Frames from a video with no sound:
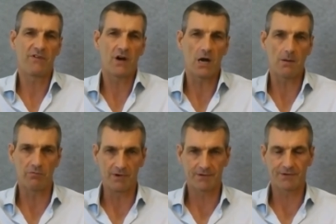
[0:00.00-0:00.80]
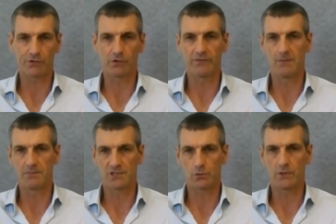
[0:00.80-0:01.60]
hybrid sort of in
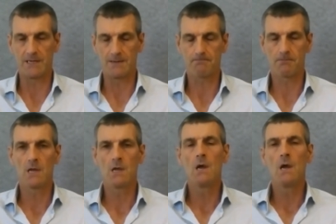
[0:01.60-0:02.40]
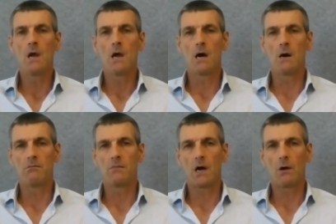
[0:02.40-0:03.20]
between.
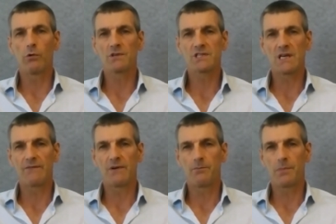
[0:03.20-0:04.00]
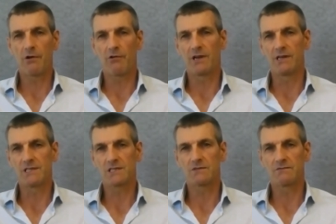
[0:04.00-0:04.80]
I will say the period
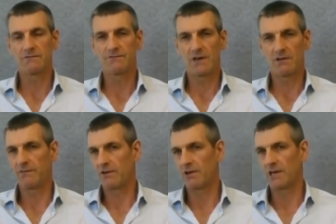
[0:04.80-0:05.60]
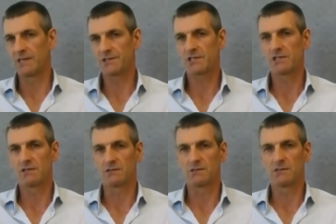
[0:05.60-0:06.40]
is very, very
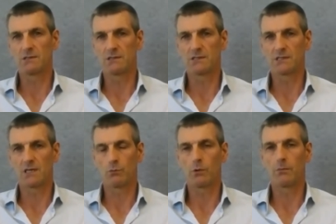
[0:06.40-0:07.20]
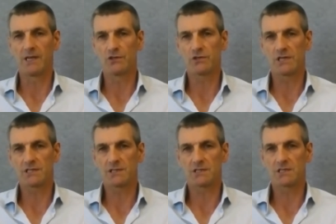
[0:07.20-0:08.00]
uncertain, and will be
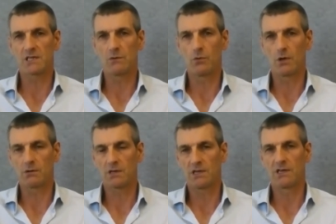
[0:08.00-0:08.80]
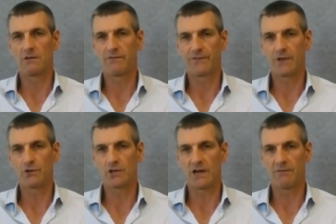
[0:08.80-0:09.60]
interesting to see what
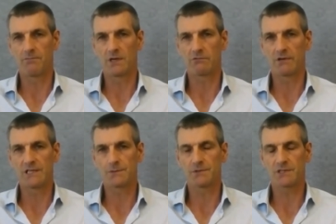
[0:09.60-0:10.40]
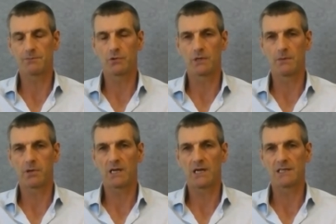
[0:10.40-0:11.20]
future government arrangements are put in
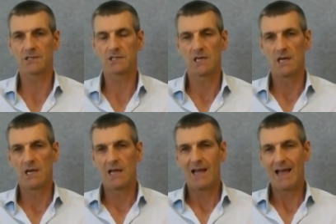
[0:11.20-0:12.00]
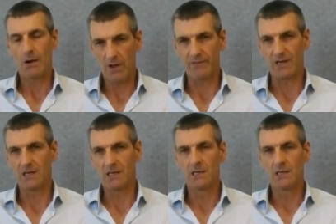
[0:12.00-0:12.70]
place. However,